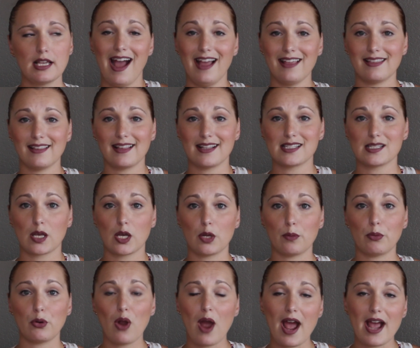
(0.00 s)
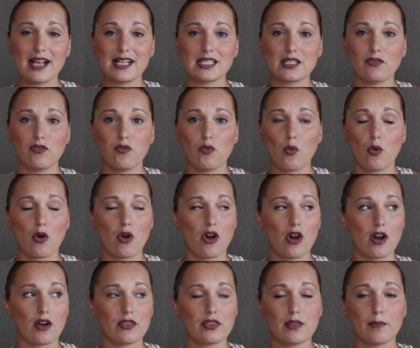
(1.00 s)
I think that's a good price
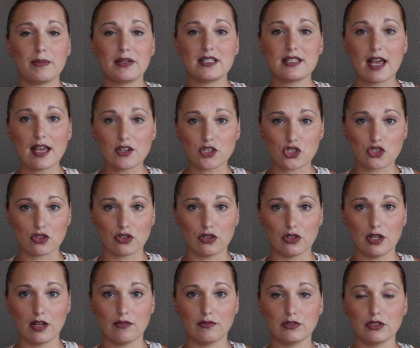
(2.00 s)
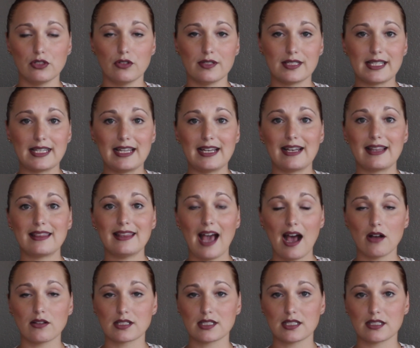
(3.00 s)
for the potential of losing
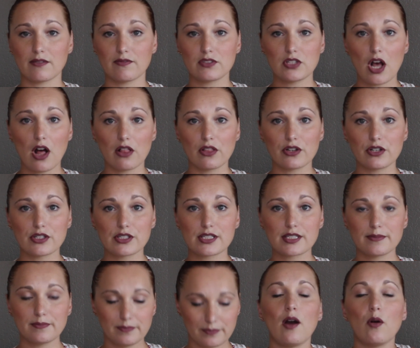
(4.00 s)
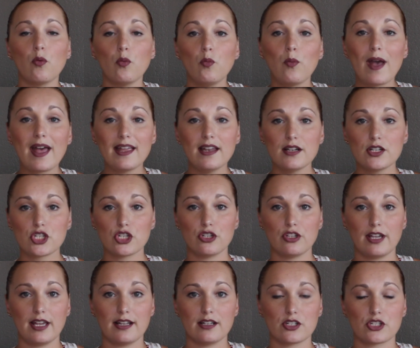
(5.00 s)
thousands of dollars. When should
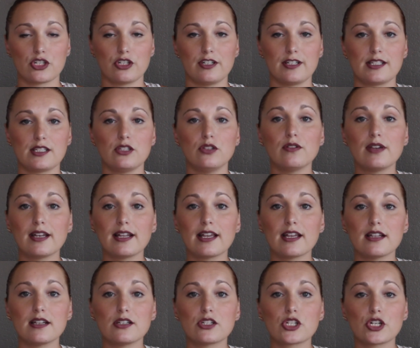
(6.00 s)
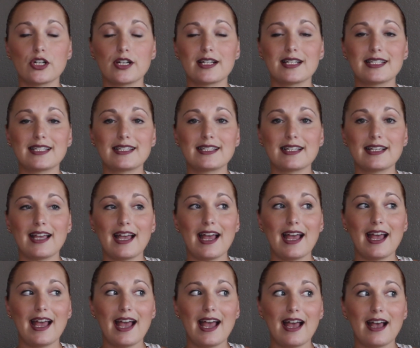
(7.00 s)
you get insurance? You can get insurance
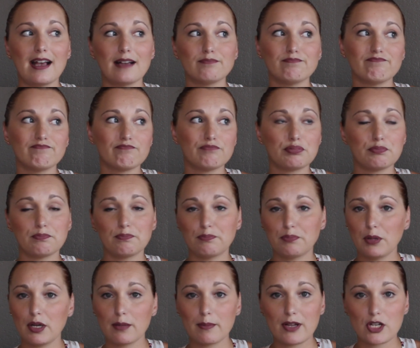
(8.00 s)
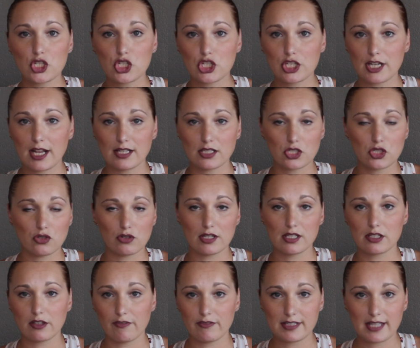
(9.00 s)
pretty much as soon
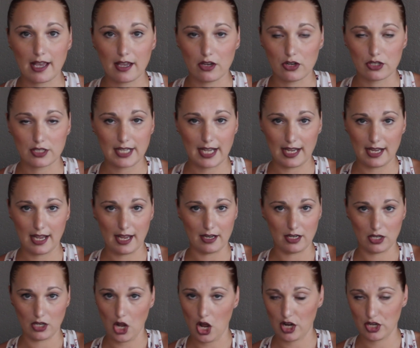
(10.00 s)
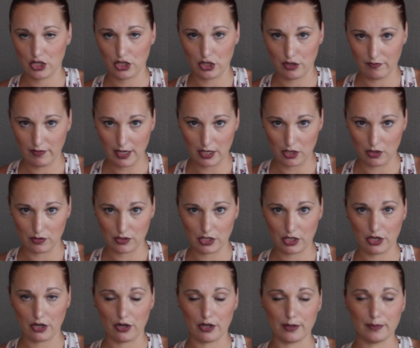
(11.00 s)
as you've set your date and gotten your venue
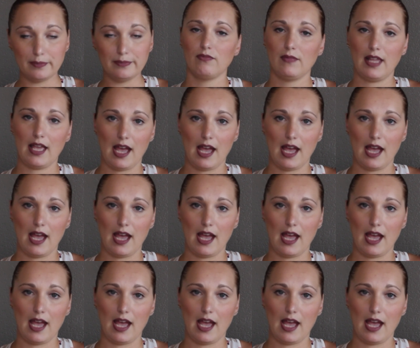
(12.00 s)
secured.